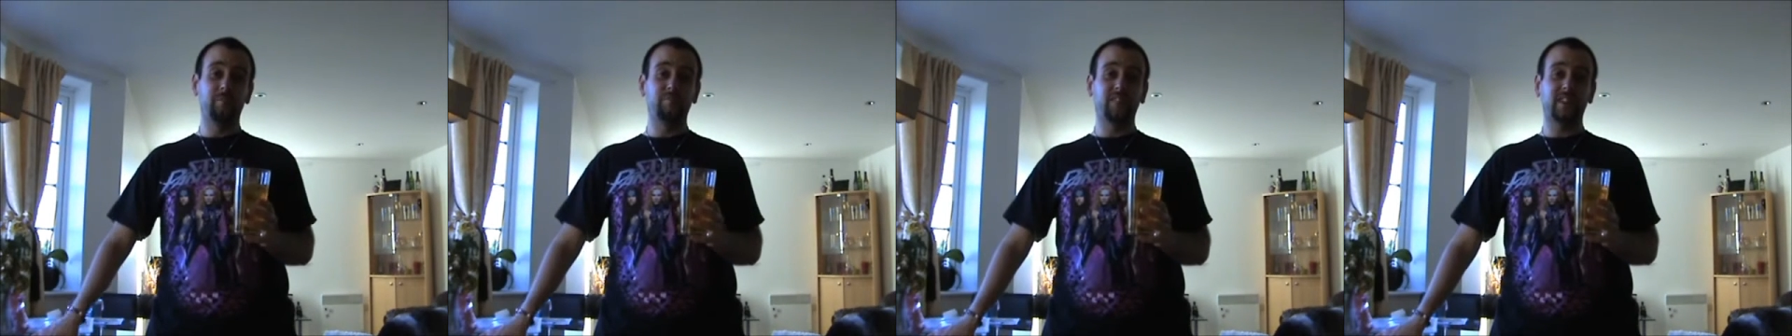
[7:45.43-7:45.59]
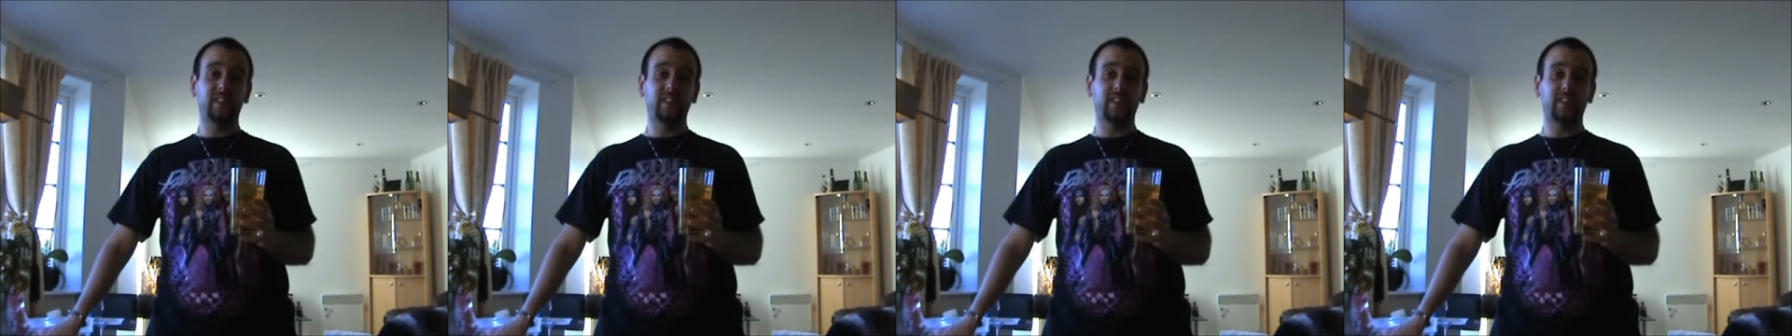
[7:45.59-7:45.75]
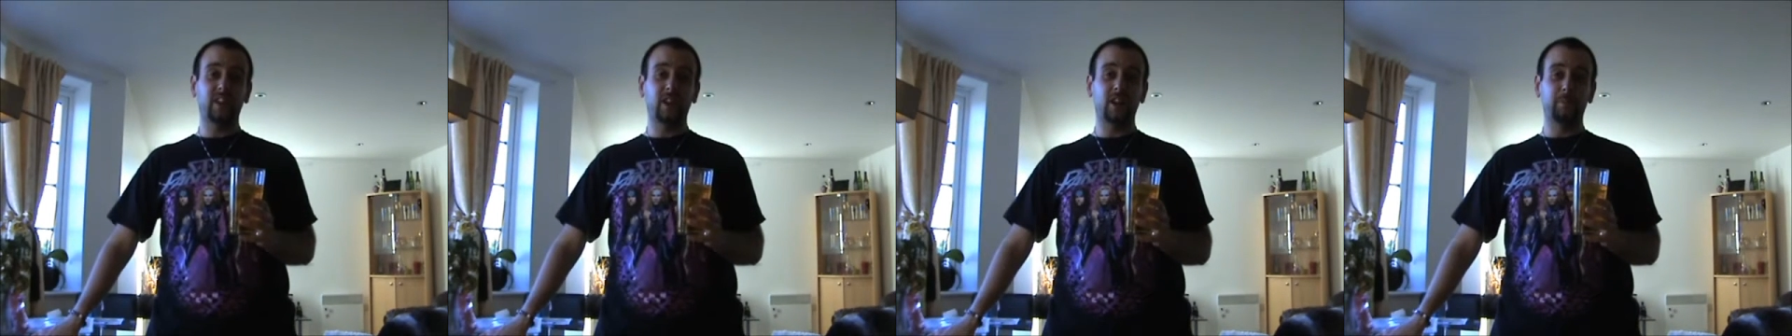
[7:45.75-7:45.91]

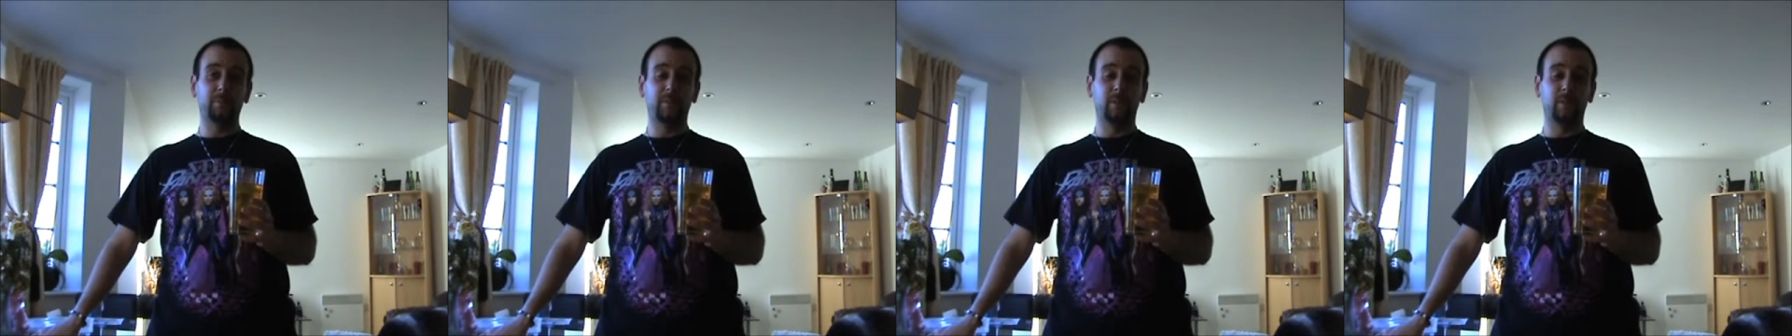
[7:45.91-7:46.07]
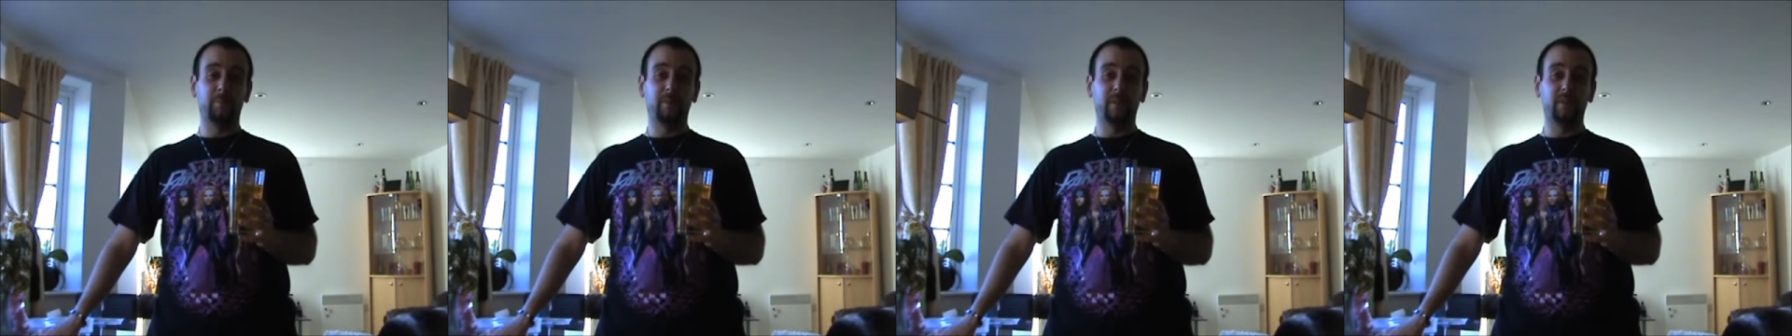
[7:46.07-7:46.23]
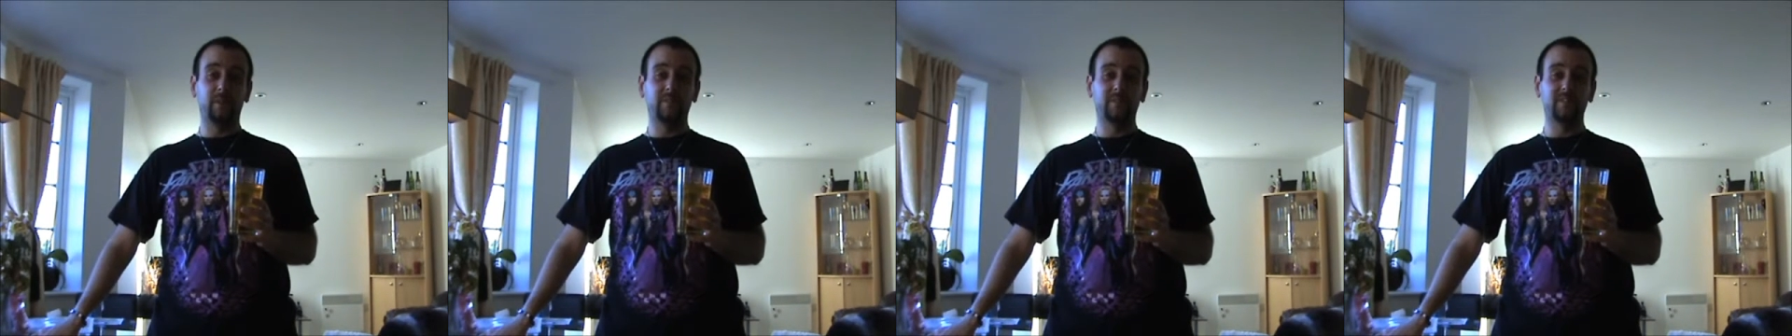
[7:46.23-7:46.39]
bring a couple
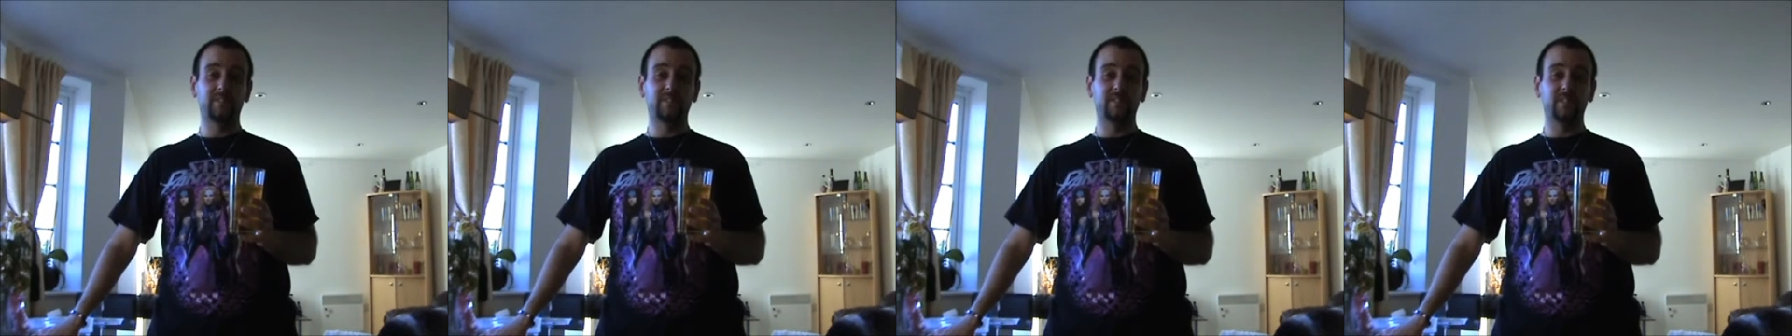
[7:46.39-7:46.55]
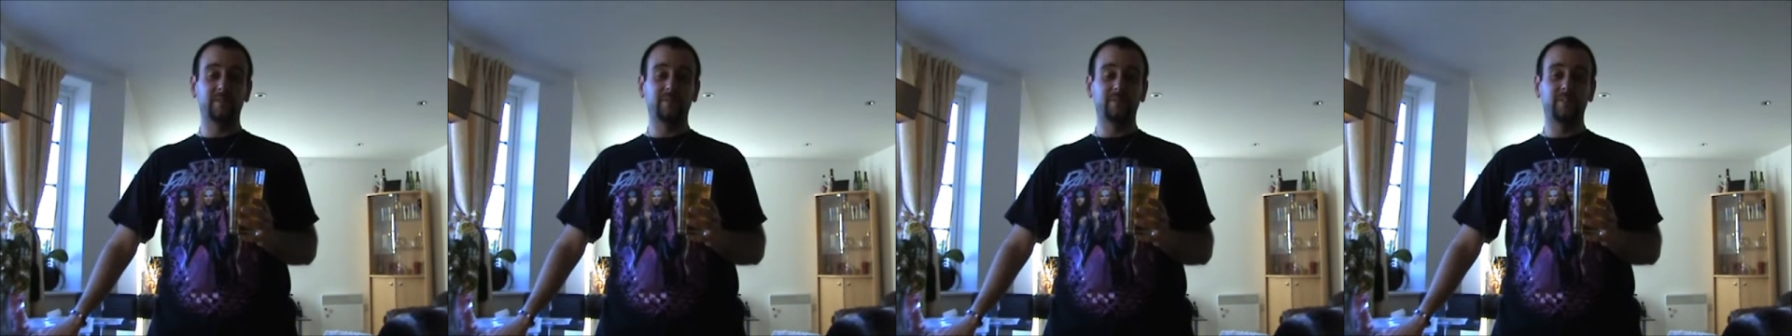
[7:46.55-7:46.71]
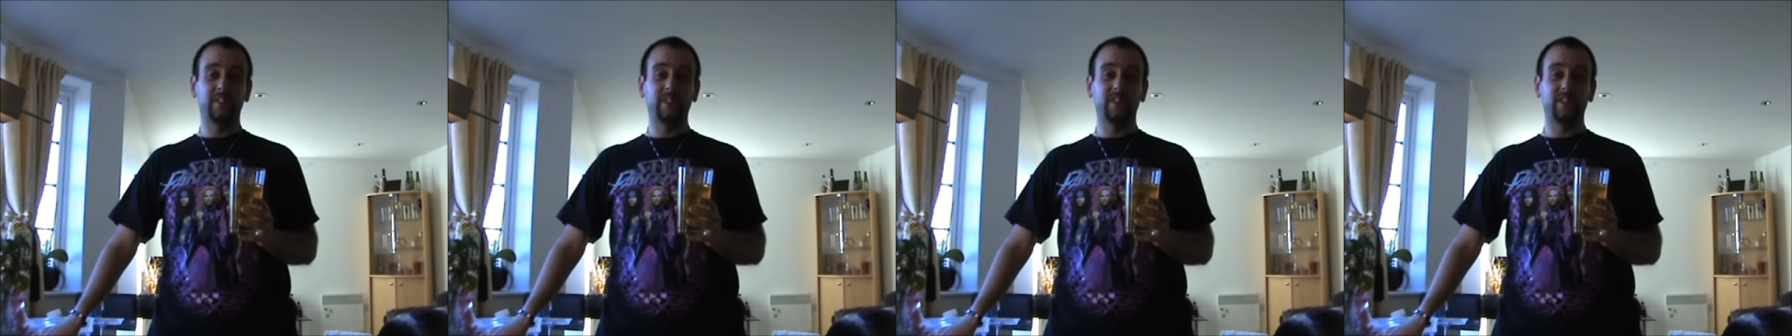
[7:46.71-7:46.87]
of bottles
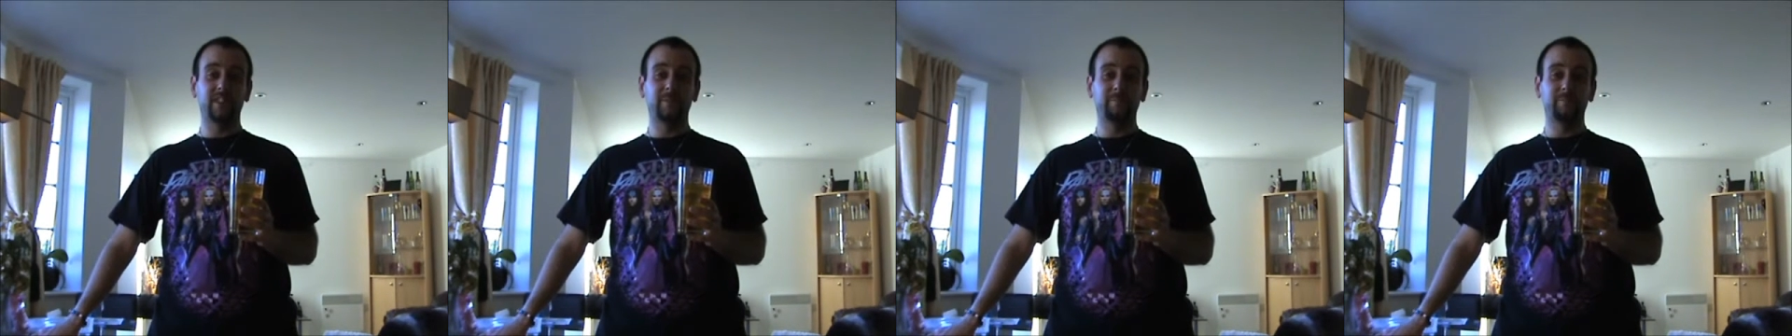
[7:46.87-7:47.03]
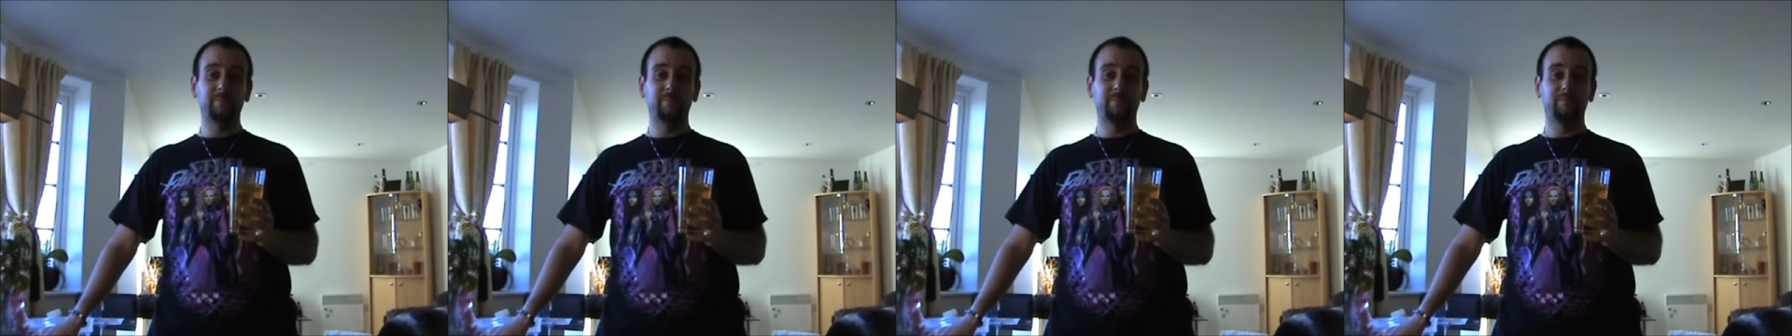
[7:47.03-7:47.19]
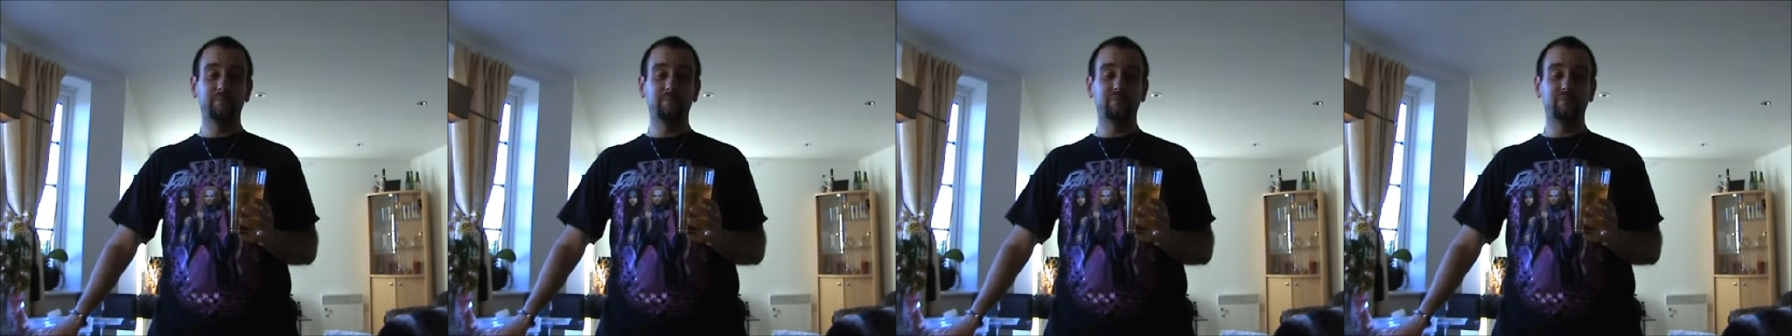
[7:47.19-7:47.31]
of uh,